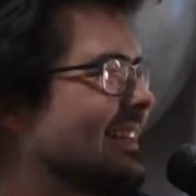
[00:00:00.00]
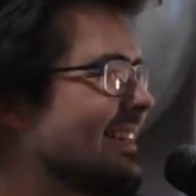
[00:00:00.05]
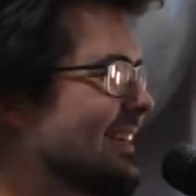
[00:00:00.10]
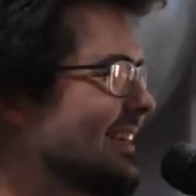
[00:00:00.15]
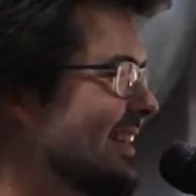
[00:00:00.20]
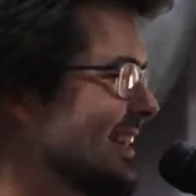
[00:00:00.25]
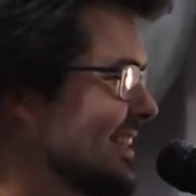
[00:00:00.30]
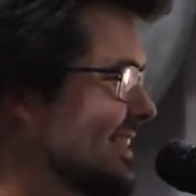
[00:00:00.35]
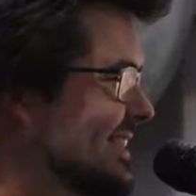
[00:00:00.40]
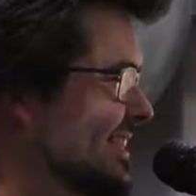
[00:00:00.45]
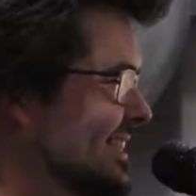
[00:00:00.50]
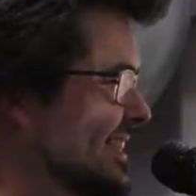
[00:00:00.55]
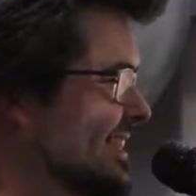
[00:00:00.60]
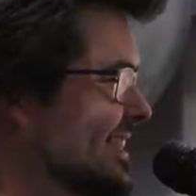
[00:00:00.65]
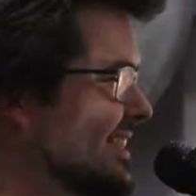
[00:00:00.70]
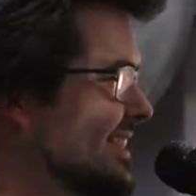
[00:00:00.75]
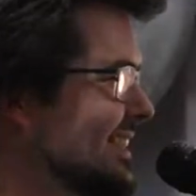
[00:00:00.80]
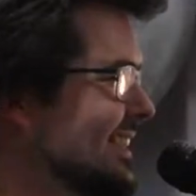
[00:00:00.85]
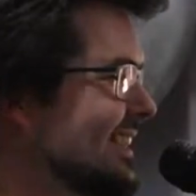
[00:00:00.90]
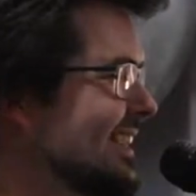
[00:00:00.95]

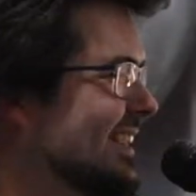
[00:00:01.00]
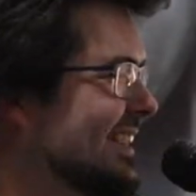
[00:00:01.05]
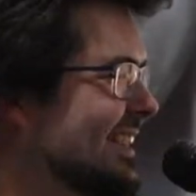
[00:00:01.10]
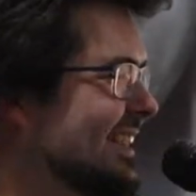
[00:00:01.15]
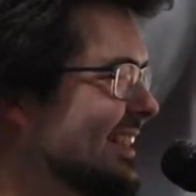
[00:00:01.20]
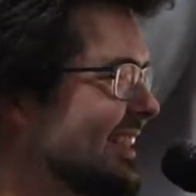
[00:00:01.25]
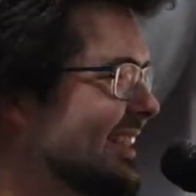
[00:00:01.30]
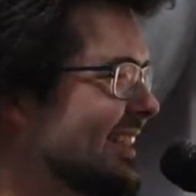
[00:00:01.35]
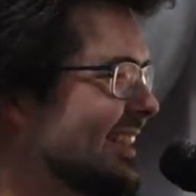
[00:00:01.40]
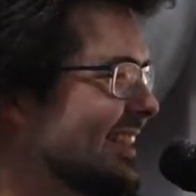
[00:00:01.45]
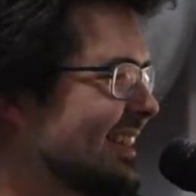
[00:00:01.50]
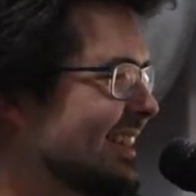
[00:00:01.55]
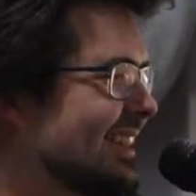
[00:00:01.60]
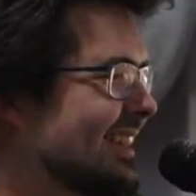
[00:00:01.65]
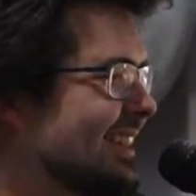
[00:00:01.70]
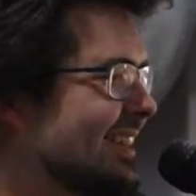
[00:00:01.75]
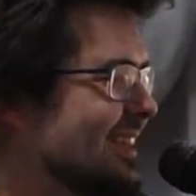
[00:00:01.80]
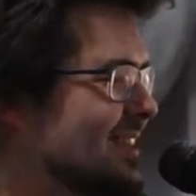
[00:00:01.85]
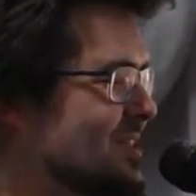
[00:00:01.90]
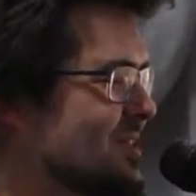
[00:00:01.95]
This
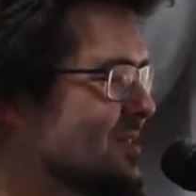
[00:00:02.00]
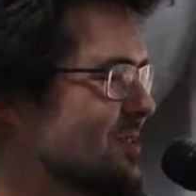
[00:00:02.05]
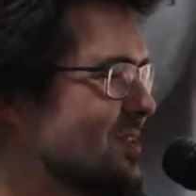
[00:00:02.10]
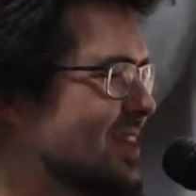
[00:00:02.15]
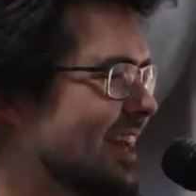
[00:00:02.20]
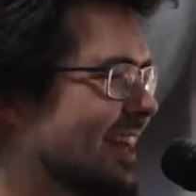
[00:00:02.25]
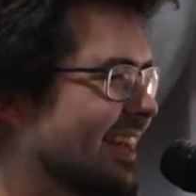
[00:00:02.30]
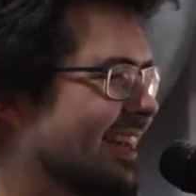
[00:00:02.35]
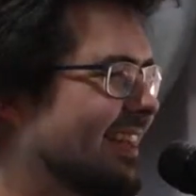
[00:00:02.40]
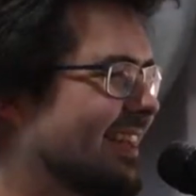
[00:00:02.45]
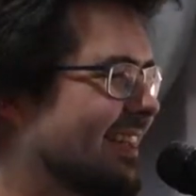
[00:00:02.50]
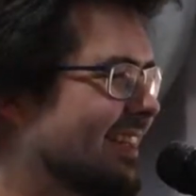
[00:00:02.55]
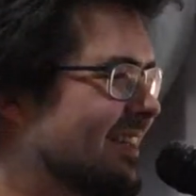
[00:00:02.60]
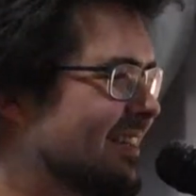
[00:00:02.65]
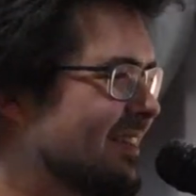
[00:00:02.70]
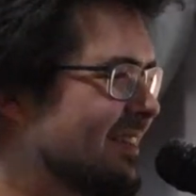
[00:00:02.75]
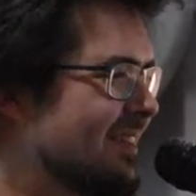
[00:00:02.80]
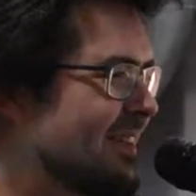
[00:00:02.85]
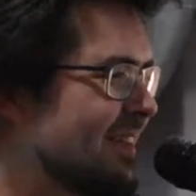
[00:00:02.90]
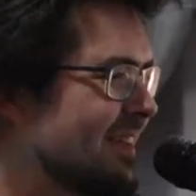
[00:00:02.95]
is your
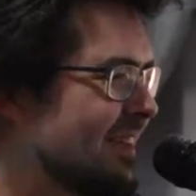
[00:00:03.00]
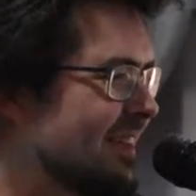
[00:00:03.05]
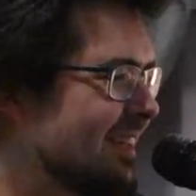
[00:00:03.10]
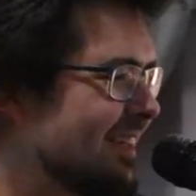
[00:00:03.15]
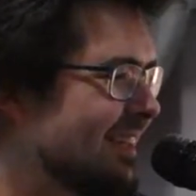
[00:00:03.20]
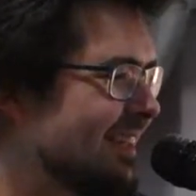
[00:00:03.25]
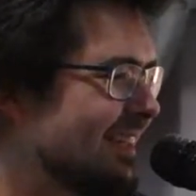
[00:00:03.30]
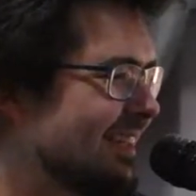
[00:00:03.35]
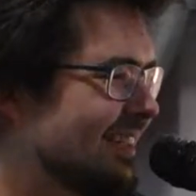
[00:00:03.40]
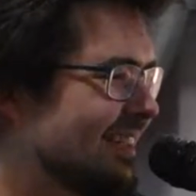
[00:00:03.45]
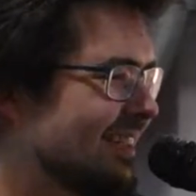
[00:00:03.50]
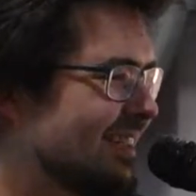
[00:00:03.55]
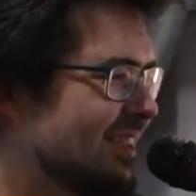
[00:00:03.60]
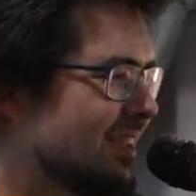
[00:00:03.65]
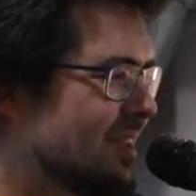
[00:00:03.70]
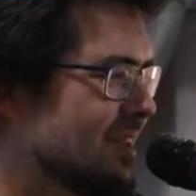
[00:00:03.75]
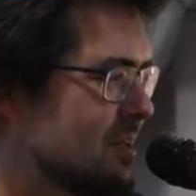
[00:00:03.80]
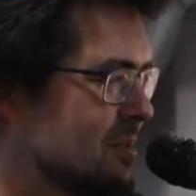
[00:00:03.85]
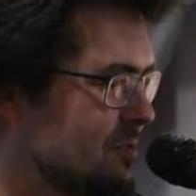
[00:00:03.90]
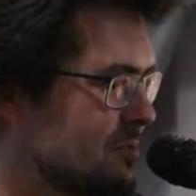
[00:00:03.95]
day.
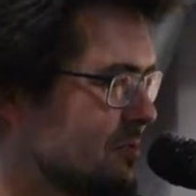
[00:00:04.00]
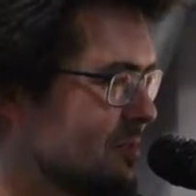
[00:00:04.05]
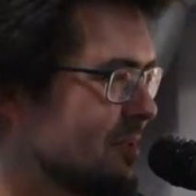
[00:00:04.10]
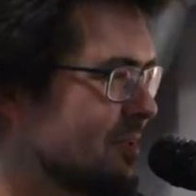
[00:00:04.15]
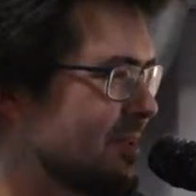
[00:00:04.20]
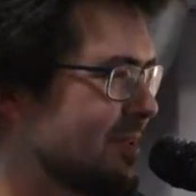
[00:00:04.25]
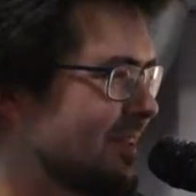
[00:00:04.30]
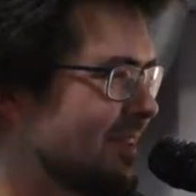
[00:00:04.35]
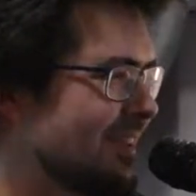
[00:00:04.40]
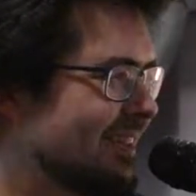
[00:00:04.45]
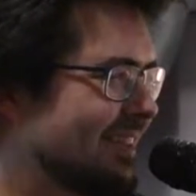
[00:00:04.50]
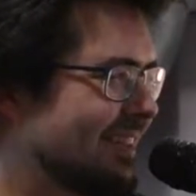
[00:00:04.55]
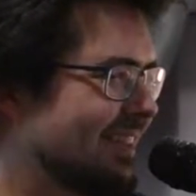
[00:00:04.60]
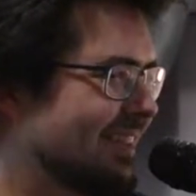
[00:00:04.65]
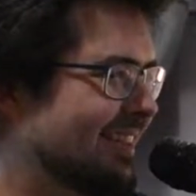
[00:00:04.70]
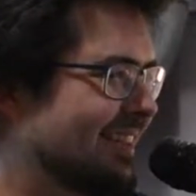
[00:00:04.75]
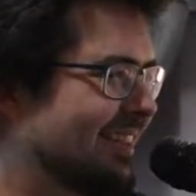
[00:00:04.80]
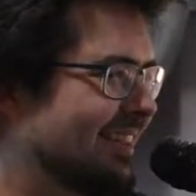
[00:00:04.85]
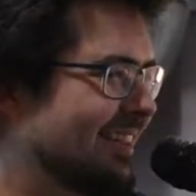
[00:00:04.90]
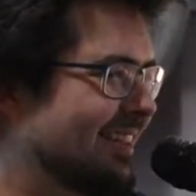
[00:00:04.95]
Can you feel it?
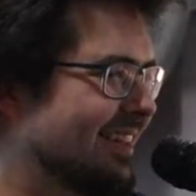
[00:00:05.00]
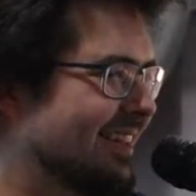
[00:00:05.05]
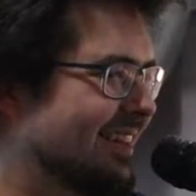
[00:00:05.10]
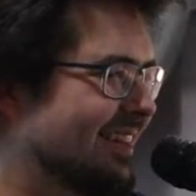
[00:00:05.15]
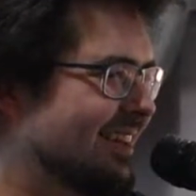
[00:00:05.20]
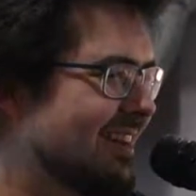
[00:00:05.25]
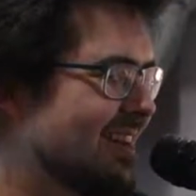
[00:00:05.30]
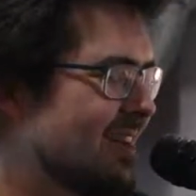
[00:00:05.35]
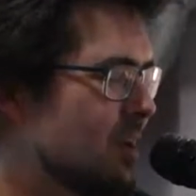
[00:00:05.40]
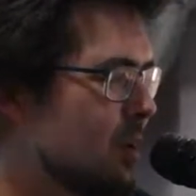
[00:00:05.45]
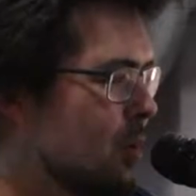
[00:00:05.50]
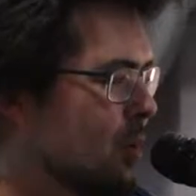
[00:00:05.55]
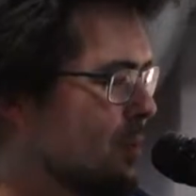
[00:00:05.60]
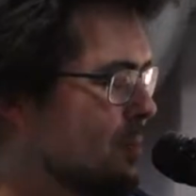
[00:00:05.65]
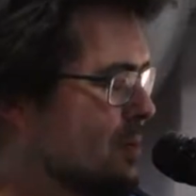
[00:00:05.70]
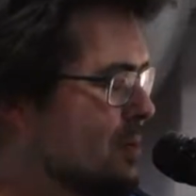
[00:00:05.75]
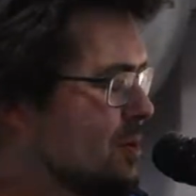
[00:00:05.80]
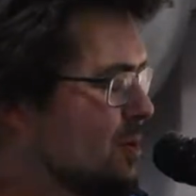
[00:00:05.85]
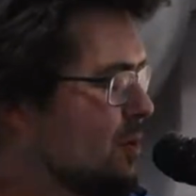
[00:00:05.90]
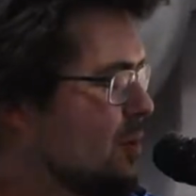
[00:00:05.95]

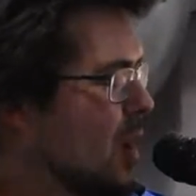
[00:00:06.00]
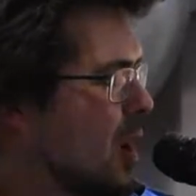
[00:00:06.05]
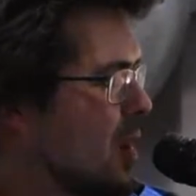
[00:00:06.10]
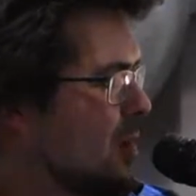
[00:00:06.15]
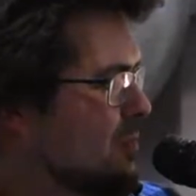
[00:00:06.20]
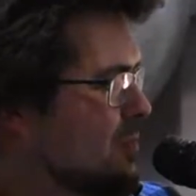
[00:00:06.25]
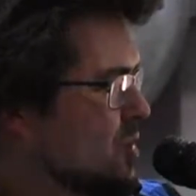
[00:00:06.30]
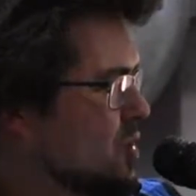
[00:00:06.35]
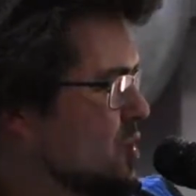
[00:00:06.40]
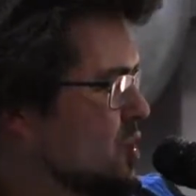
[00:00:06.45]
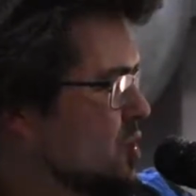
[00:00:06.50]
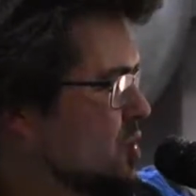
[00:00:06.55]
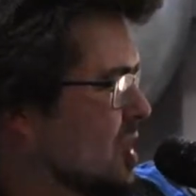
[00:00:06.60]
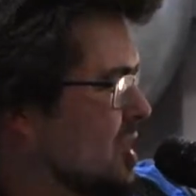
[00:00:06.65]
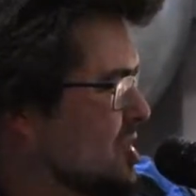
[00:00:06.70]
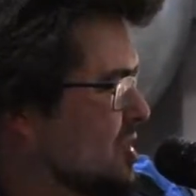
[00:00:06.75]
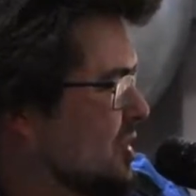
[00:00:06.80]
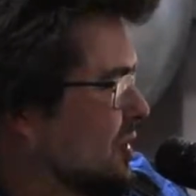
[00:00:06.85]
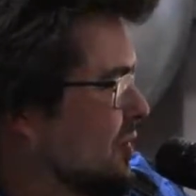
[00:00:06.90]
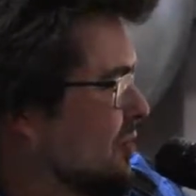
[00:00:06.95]
Open your arms,
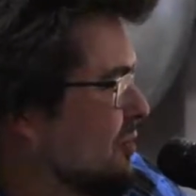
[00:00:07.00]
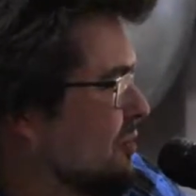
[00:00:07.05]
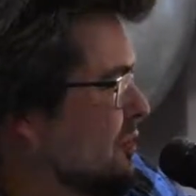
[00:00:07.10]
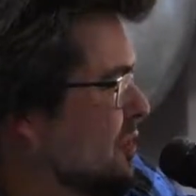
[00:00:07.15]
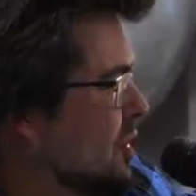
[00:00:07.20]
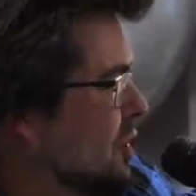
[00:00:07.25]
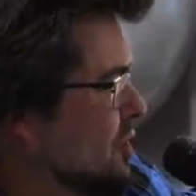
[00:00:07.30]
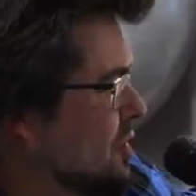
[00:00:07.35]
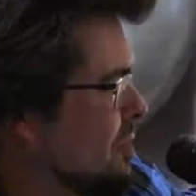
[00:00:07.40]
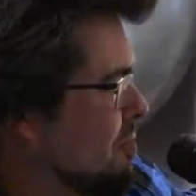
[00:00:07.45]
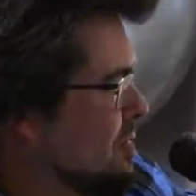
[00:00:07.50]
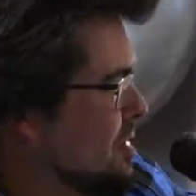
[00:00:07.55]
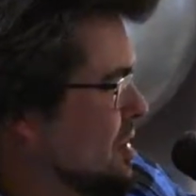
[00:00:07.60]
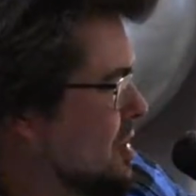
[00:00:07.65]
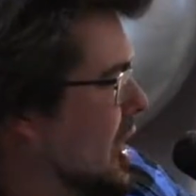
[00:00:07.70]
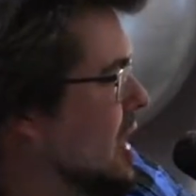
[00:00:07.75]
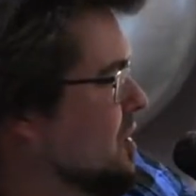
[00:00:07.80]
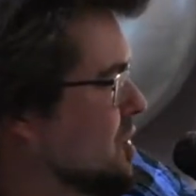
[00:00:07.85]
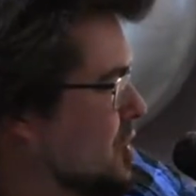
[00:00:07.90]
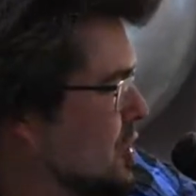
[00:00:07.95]
stretch out your fingertips,
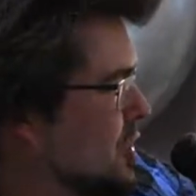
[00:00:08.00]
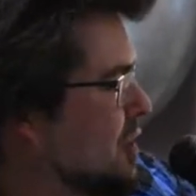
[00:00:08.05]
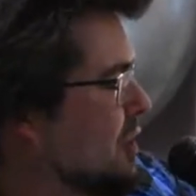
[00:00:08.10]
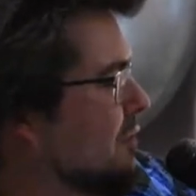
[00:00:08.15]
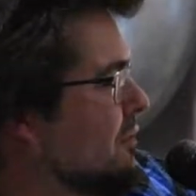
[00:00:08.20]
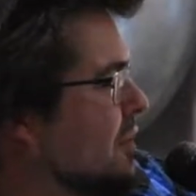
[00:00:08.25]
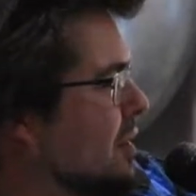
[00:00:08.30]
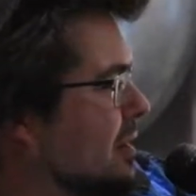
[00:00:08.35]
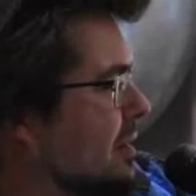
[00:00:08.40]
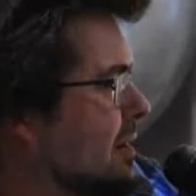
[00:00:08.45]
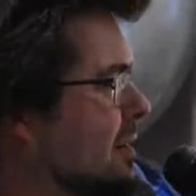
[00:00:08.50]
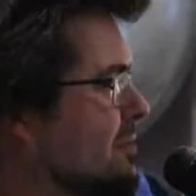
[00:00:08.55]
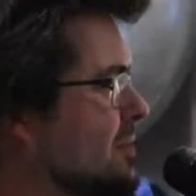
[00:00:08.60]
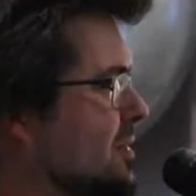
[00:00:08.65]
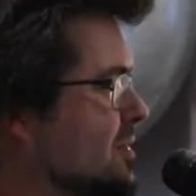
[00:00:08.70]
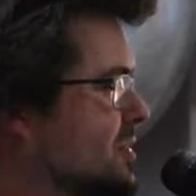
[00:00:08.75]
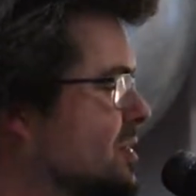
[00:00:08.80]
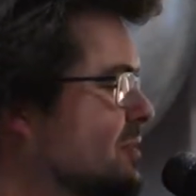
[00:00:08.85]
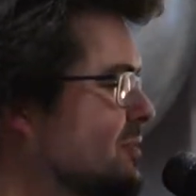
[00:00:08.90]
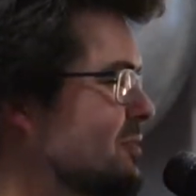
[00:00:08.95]
touch the very
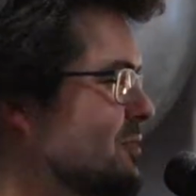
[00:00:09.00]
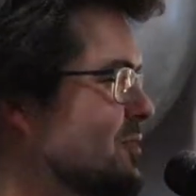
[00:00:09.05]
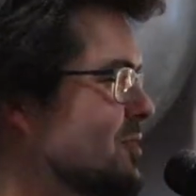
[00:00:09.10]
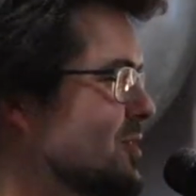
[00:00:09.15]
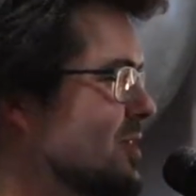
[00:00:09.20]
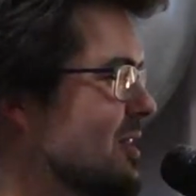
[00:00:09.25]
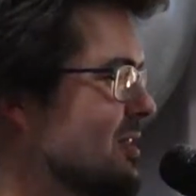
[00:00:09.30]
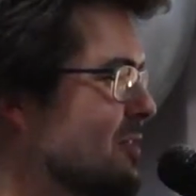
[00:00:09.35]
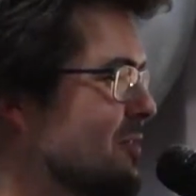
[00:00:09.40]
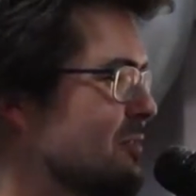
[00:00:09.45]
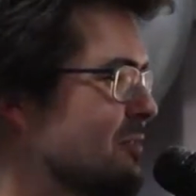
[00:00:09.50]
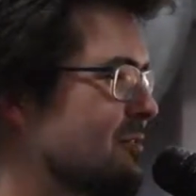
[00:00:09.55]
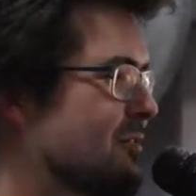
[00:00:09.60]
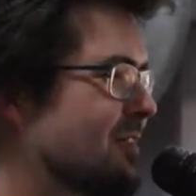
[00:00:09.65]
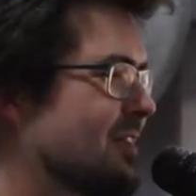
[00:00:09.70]
limits of yourself.